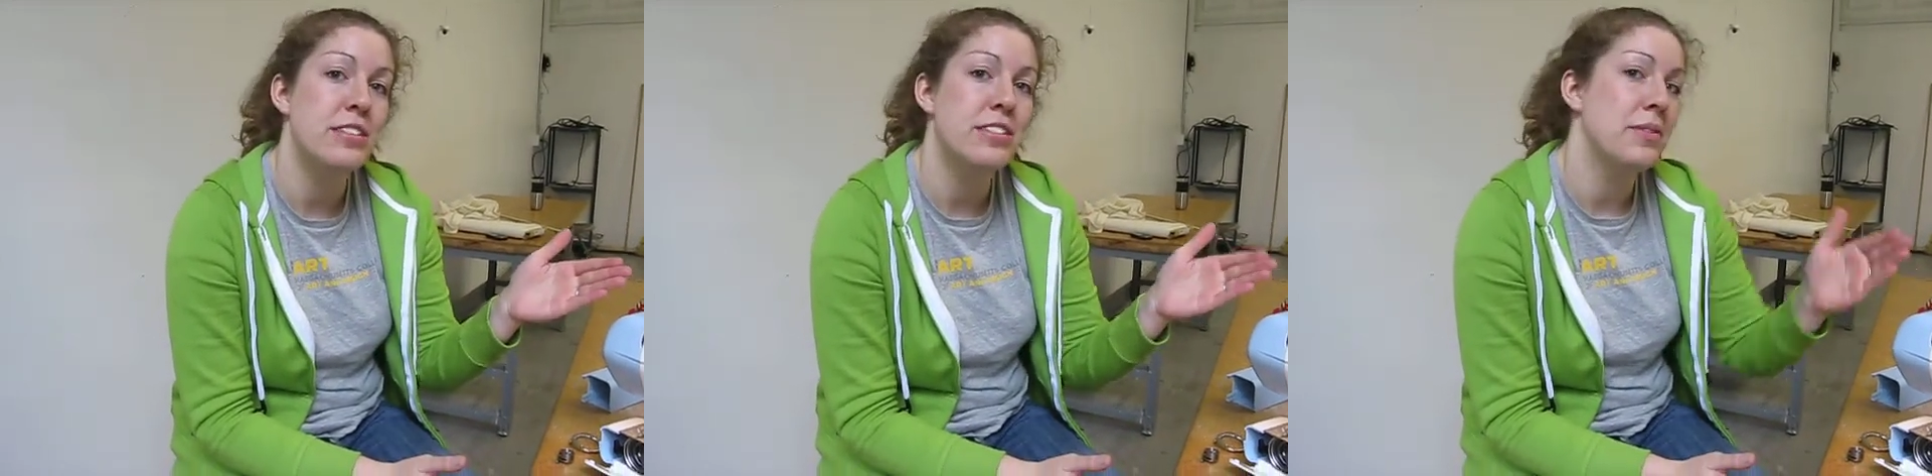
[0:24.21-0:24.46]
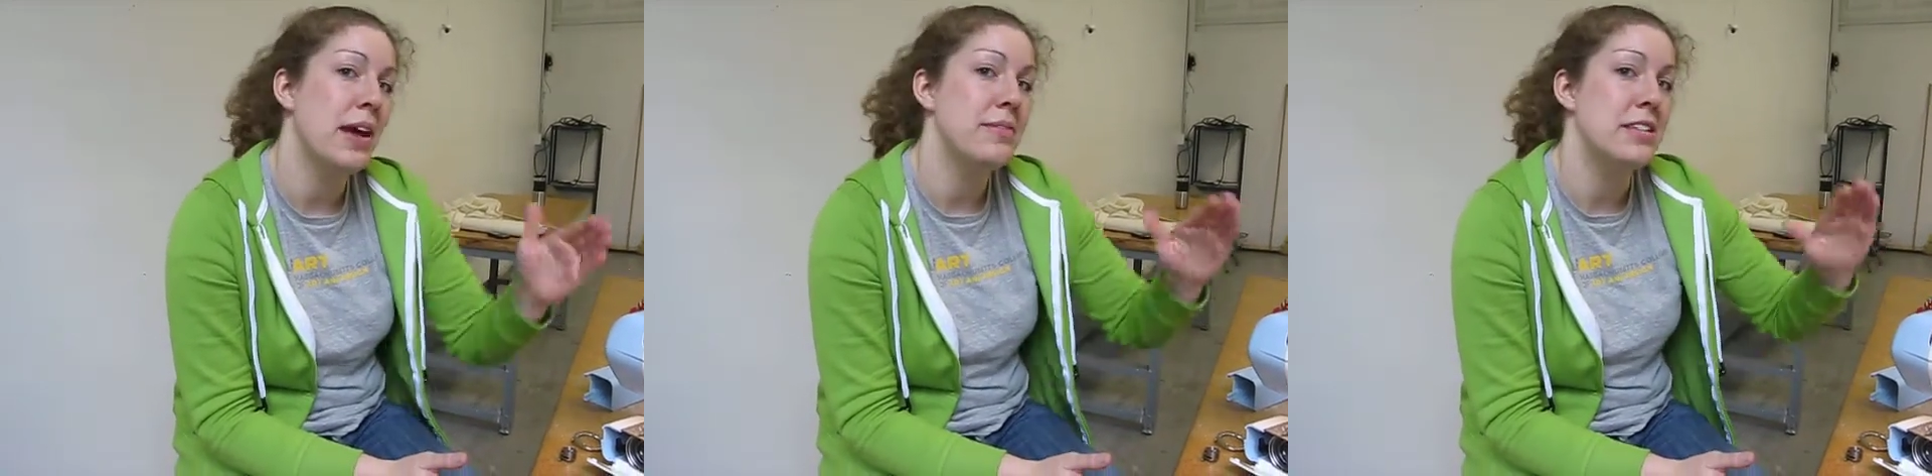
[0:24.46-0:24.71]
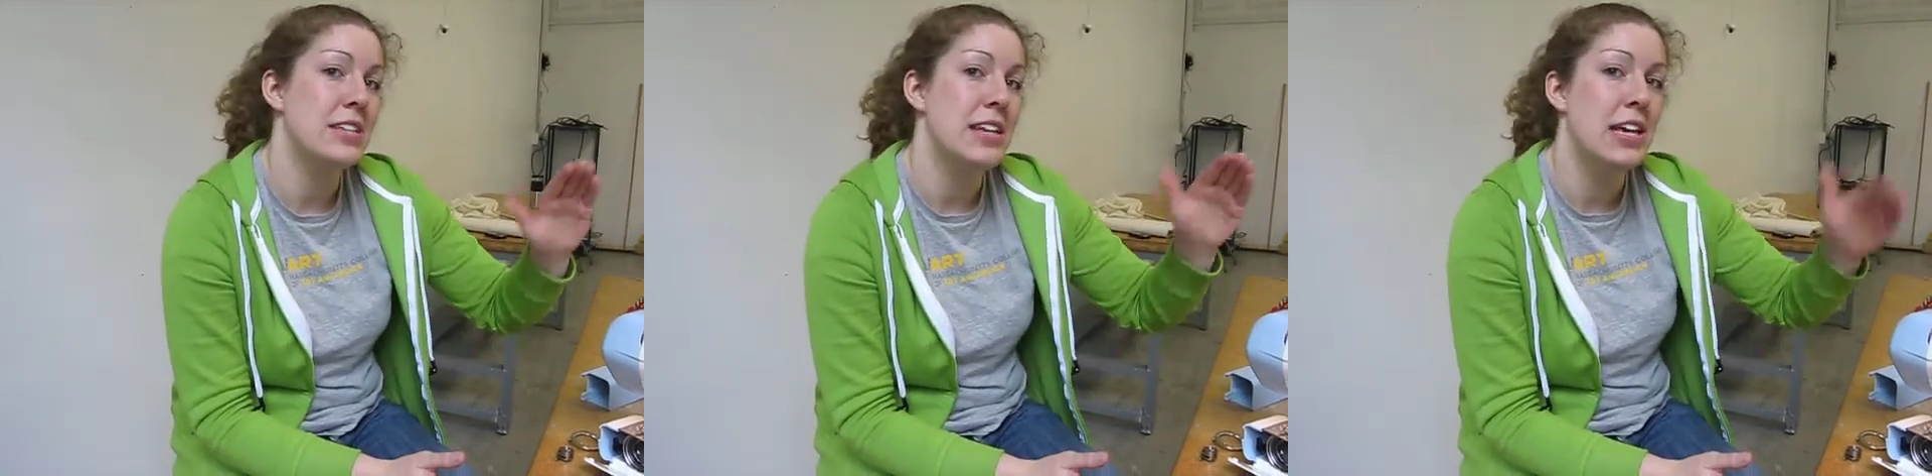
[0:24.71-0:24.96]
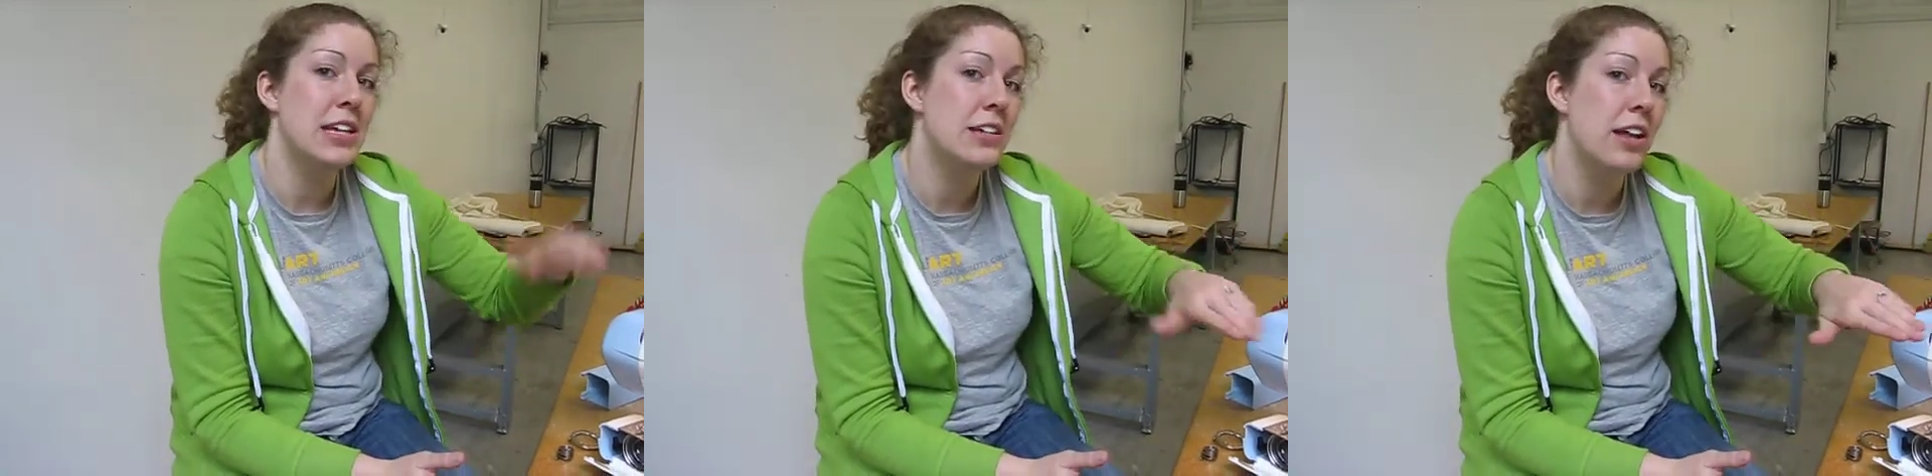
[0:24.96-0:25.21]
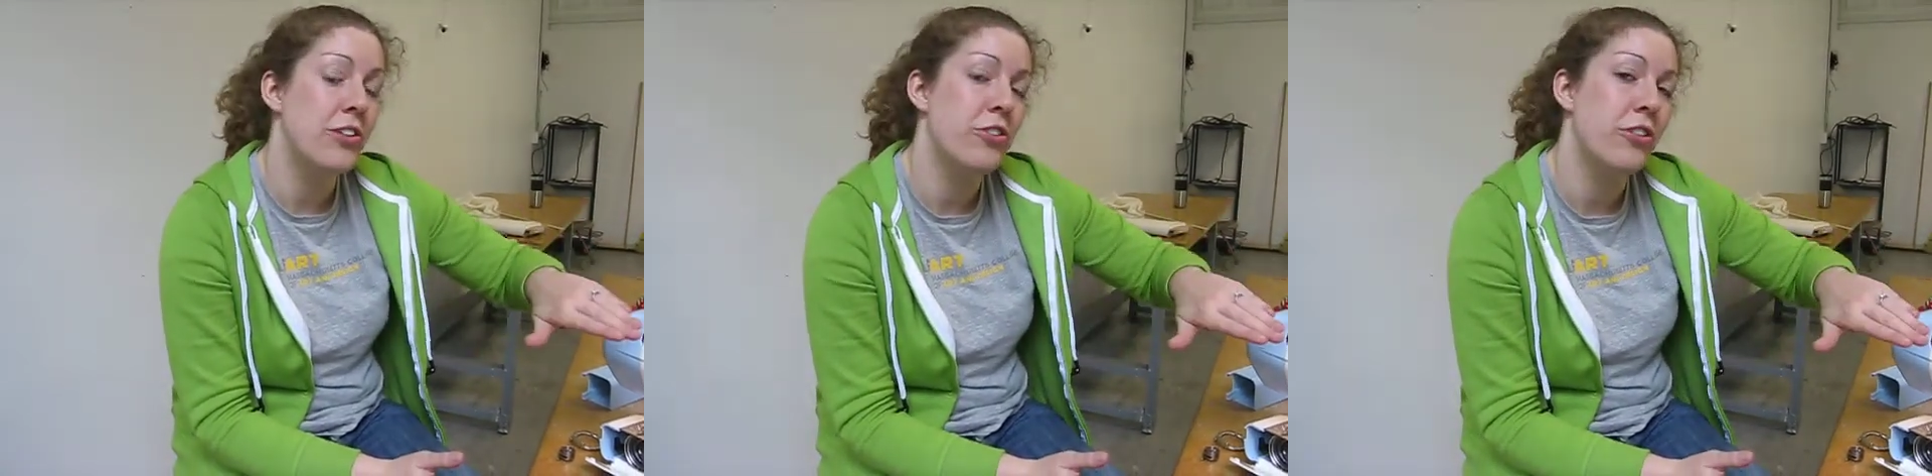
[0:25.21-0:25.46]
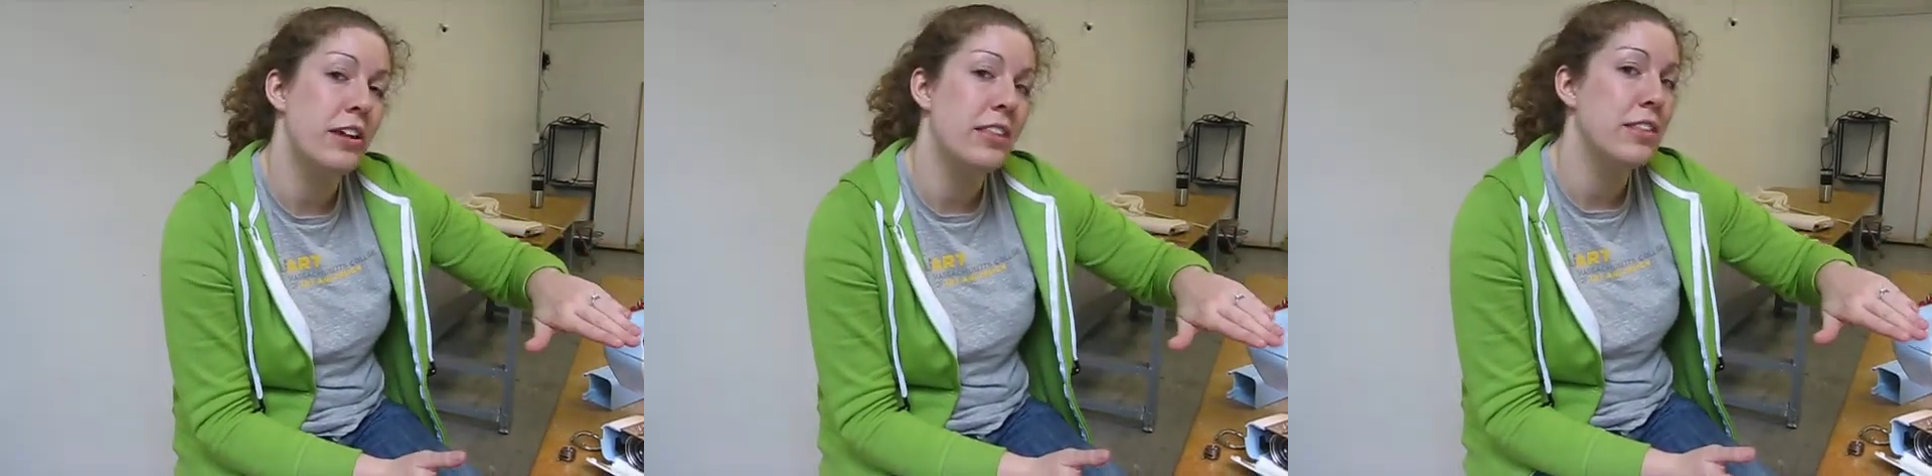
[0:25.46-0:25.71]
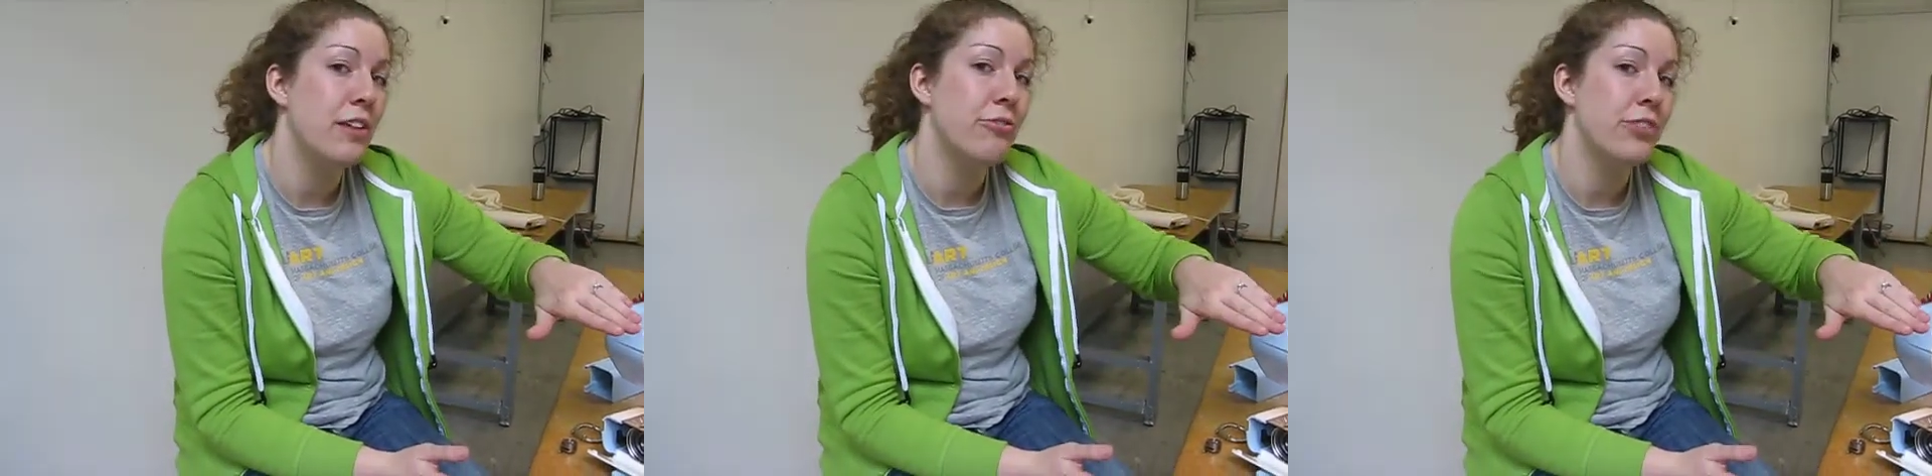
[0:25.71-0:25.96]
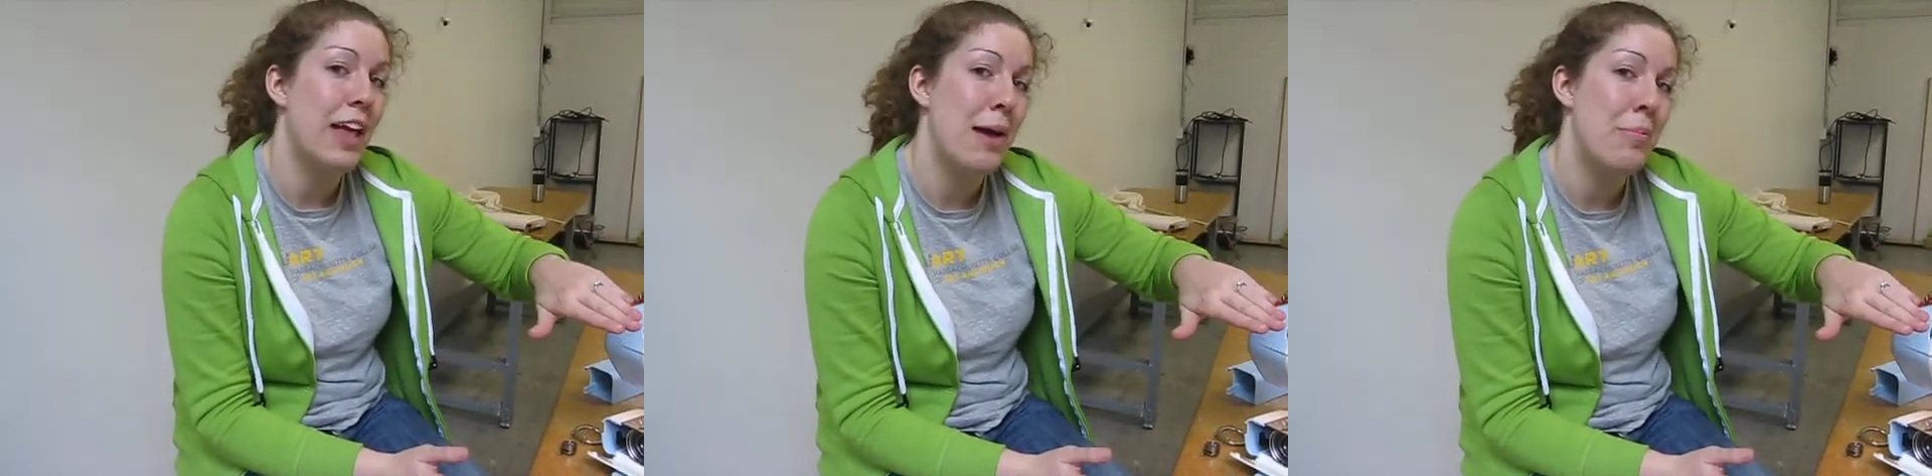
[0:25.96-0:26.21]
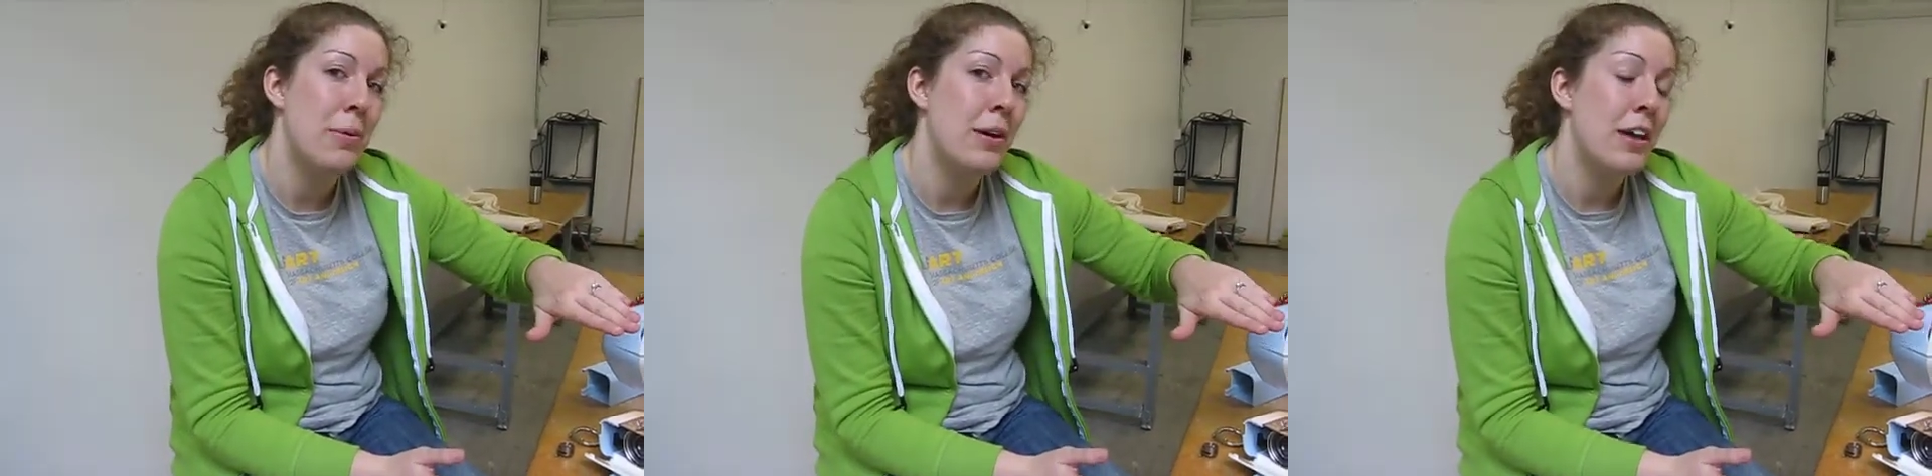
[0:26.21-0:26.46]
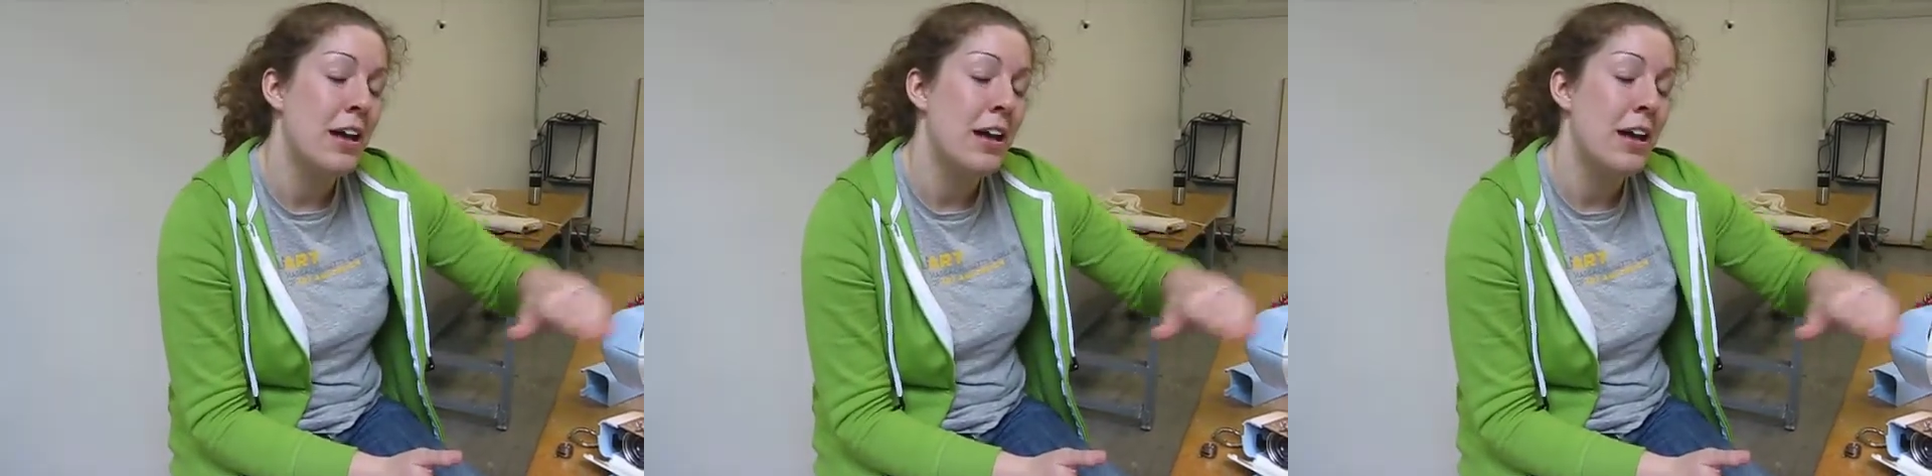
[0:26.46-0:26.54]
Sometimes it's hidden underneath a flap.